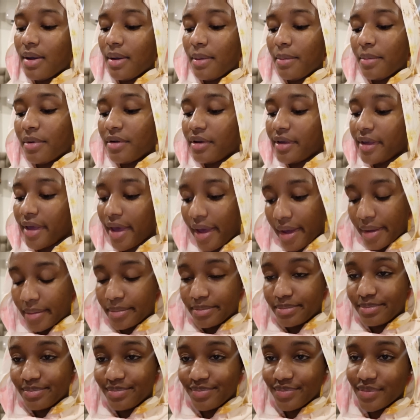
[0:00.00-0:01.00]
But yeah,
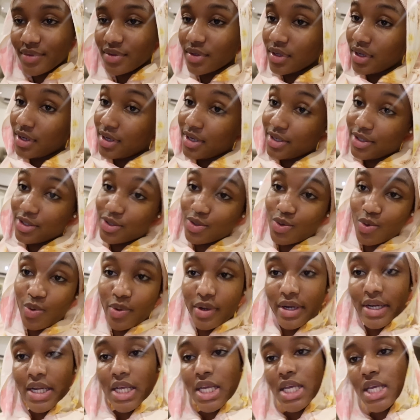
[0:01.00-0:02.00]
let's
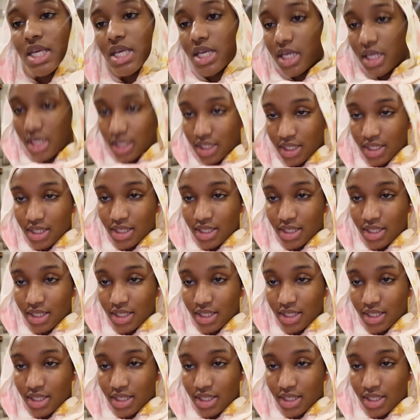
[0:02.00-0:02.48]
go and eat.